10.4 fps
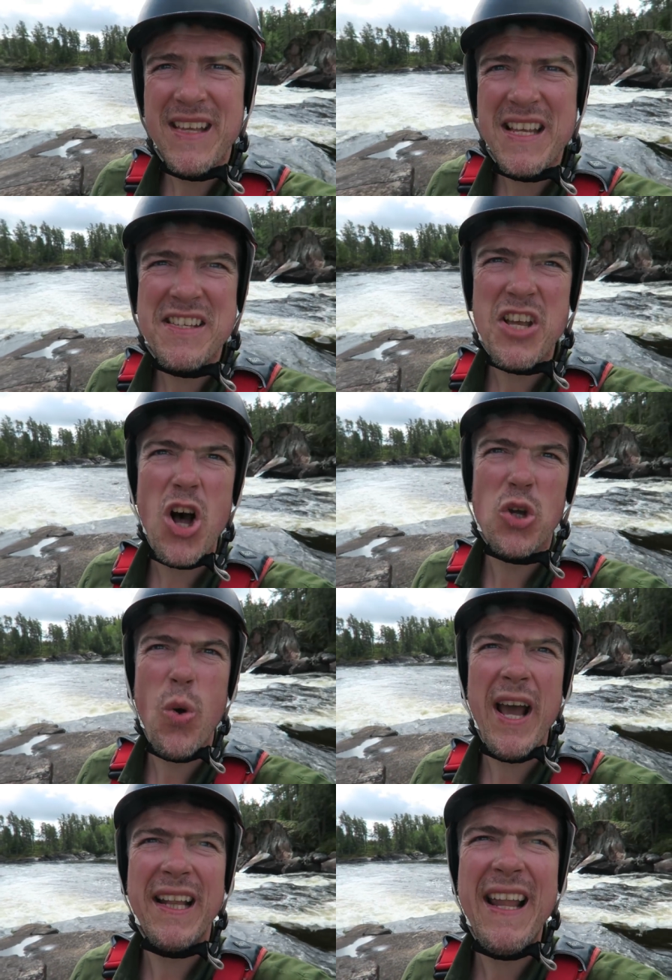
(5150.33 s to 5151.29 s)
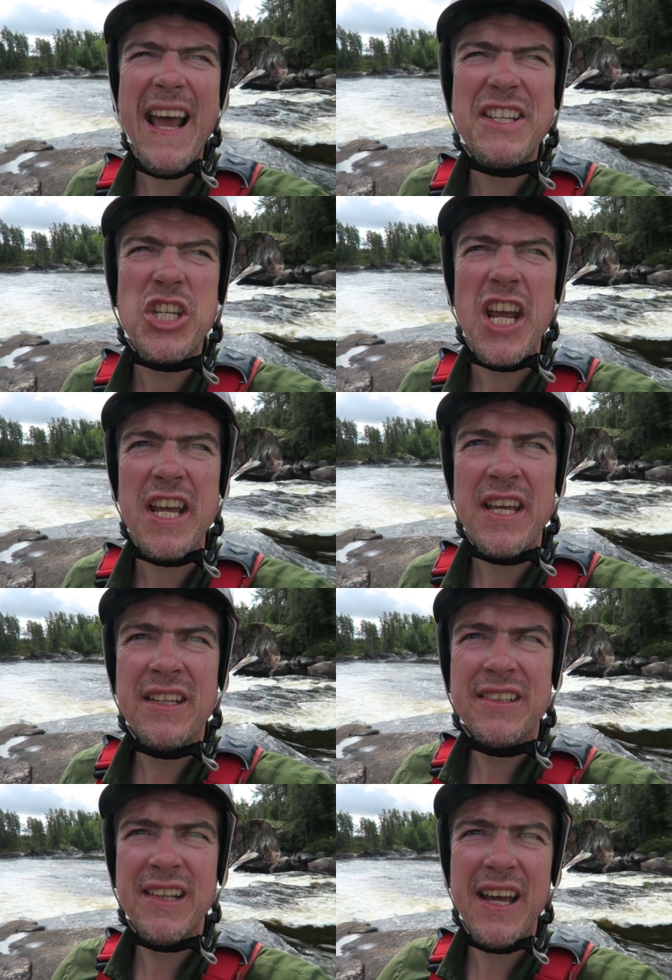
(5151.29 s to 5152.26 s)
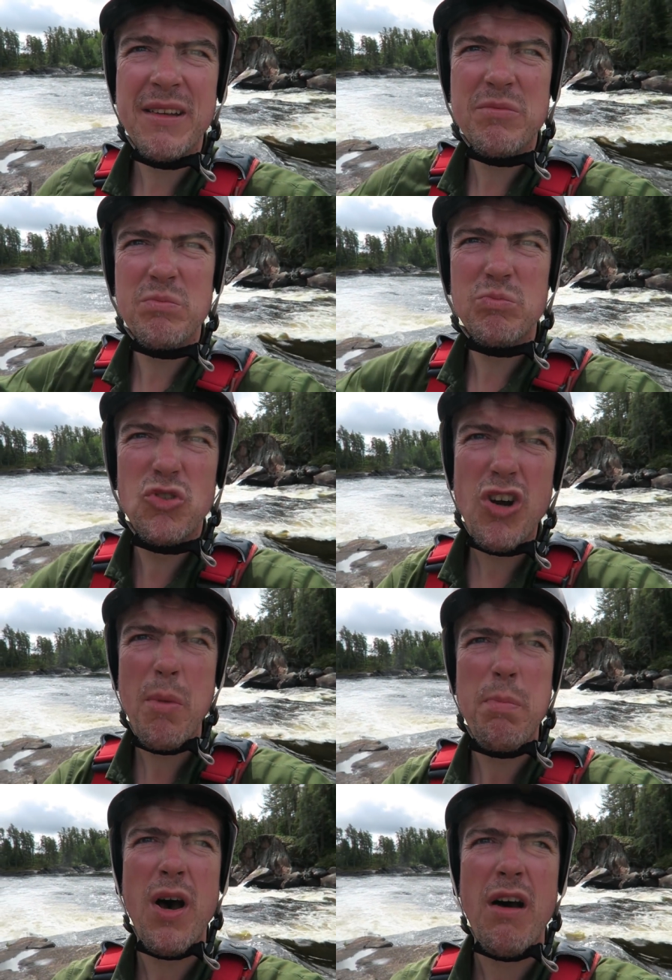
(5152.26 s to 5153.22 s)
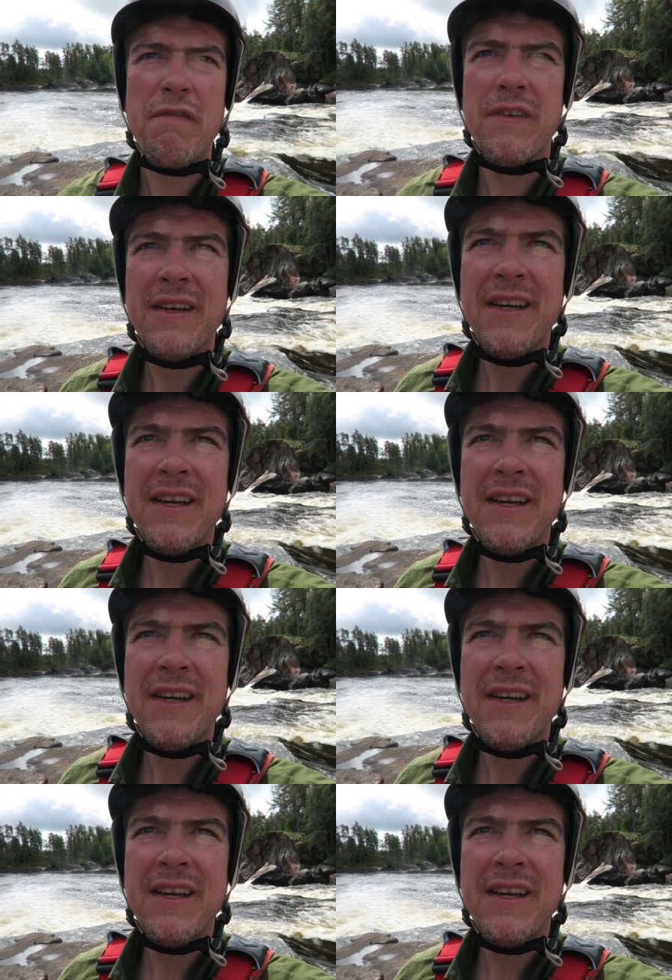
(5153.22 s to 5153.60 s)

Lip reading: This is all quite ledgy, like drop off.